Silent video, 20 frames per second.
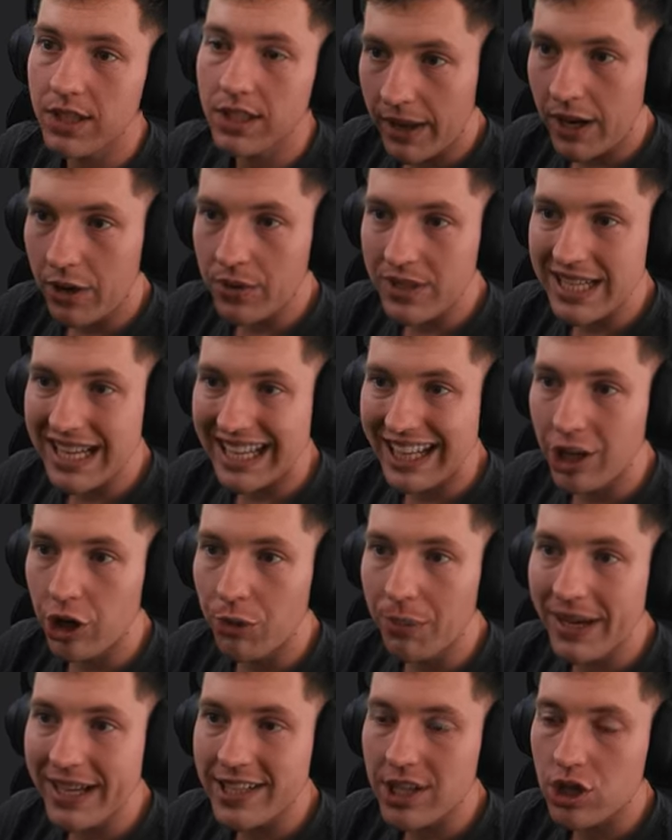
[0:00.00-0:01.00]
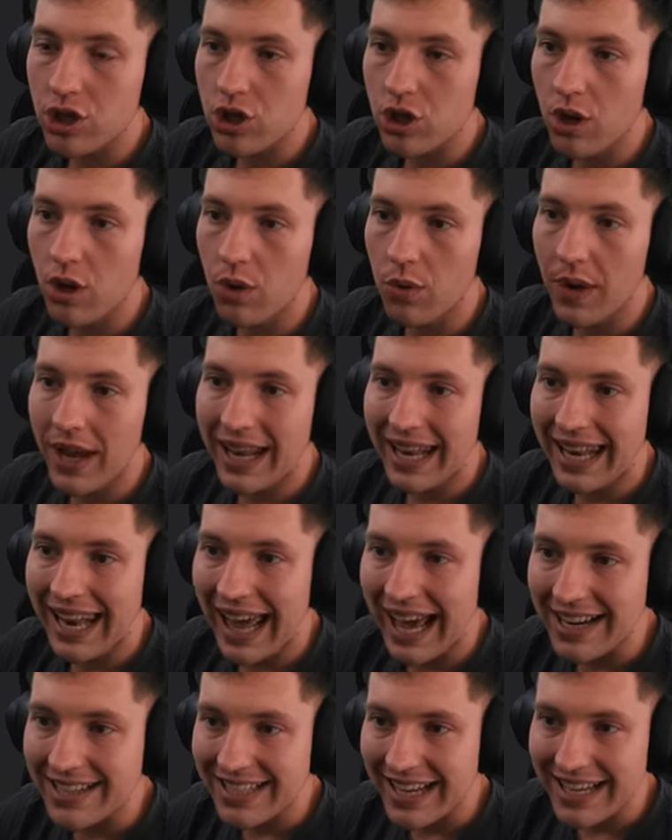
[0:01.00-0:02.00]
But it was a little bit too
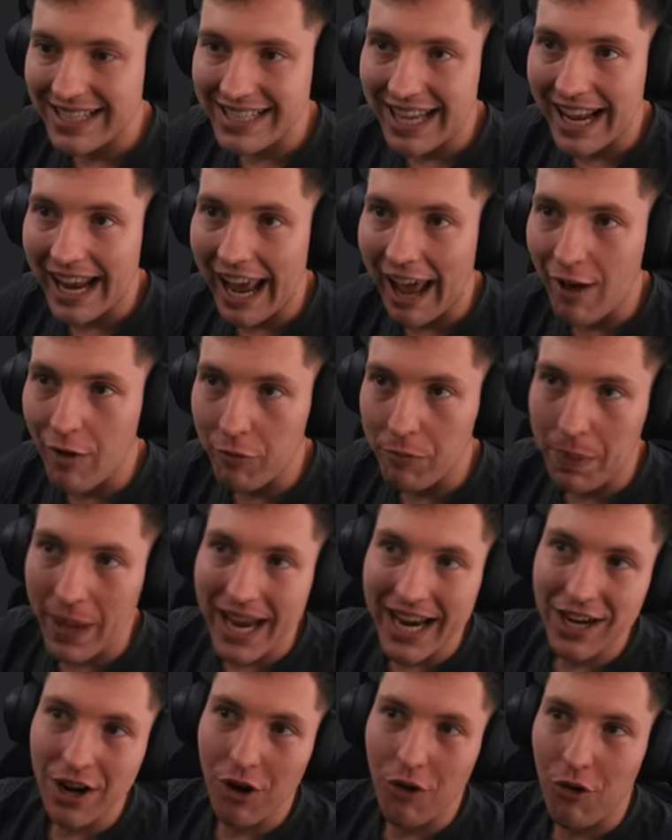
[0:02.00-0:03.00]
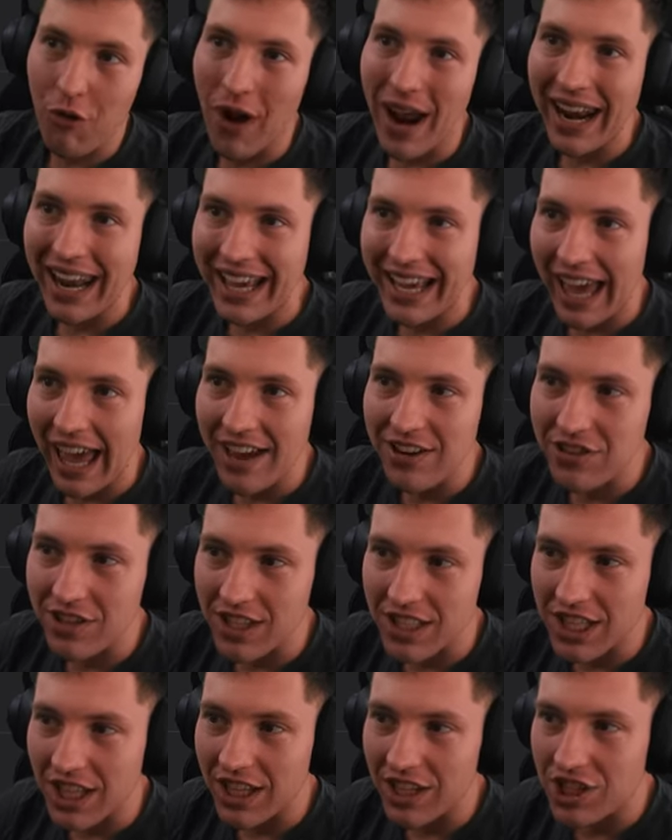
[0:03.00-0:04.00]
late, as they have been
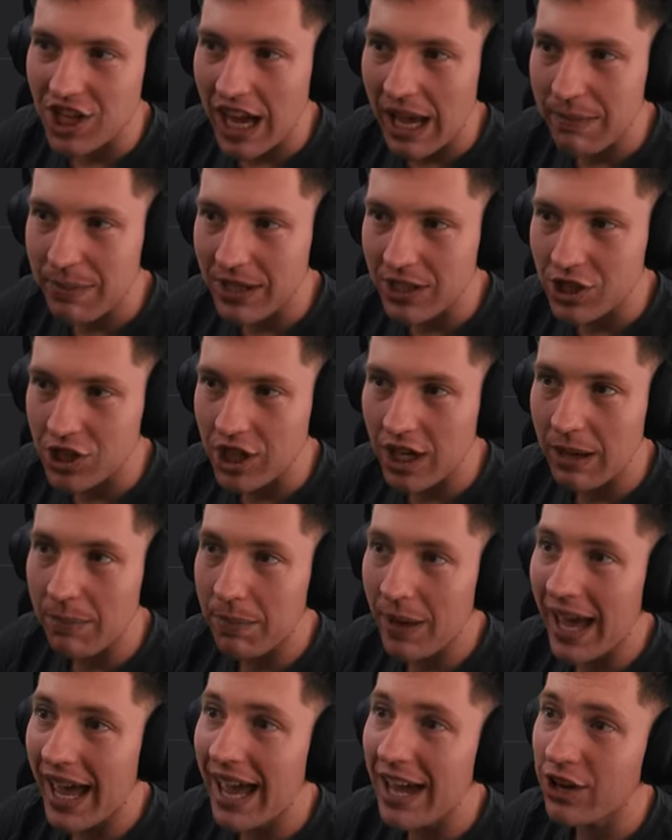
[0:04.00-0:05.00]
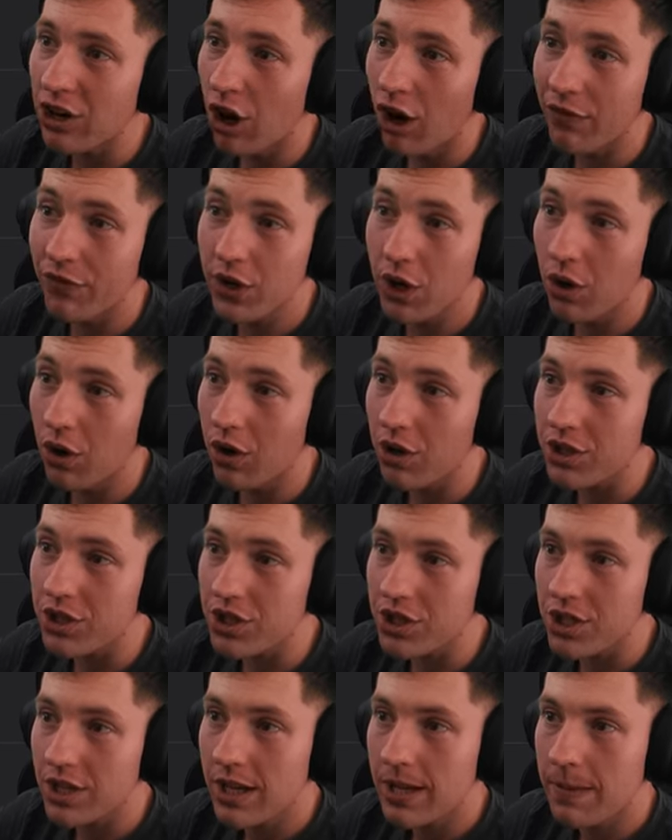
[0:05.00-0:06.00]
relegated to the Championship. And, of
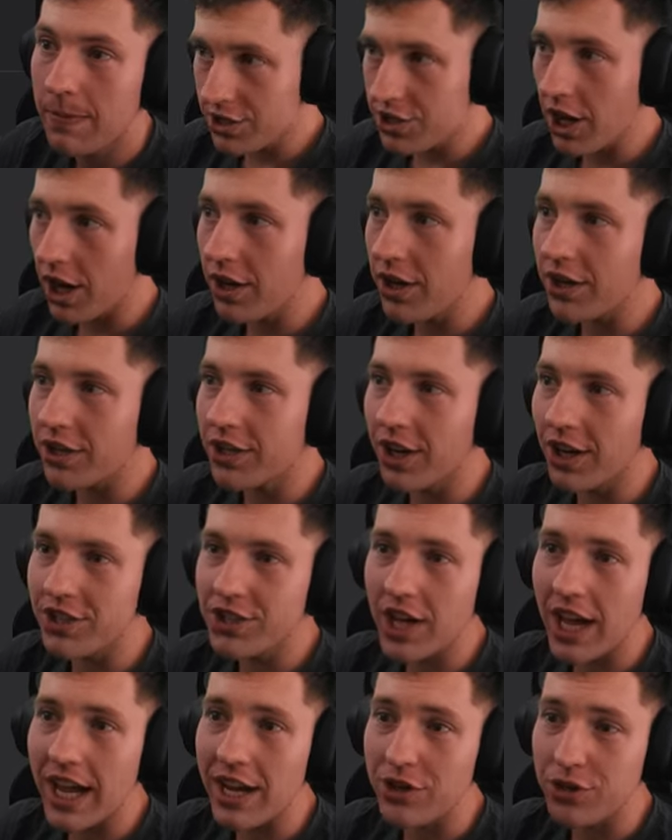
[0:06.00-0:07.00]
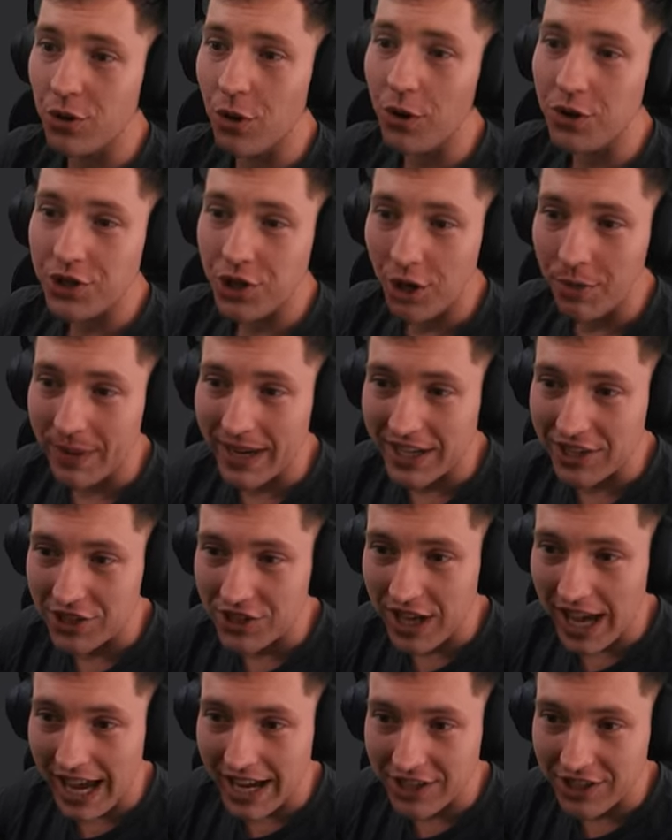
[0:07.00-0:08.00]
course, Antonio Conte has also been
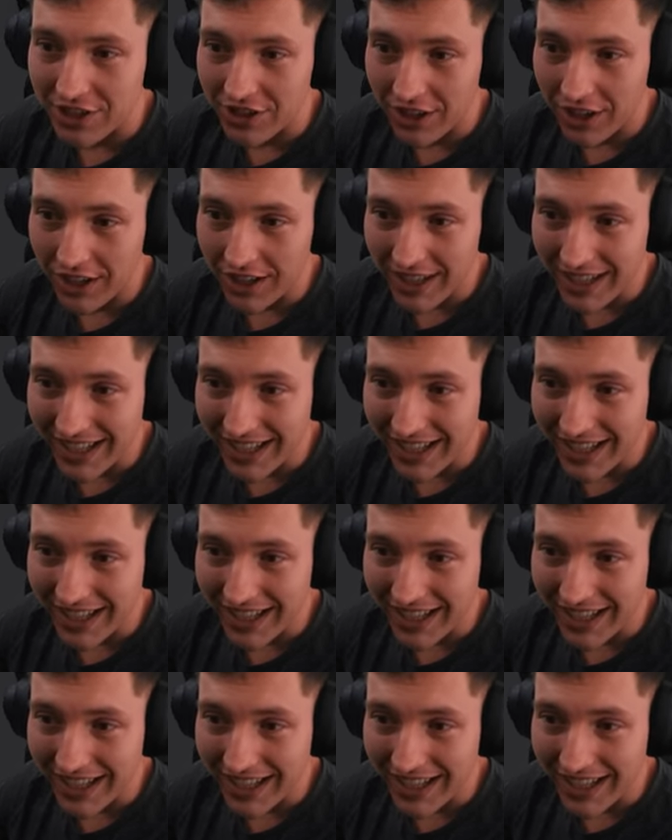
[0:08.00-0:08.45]
sacked.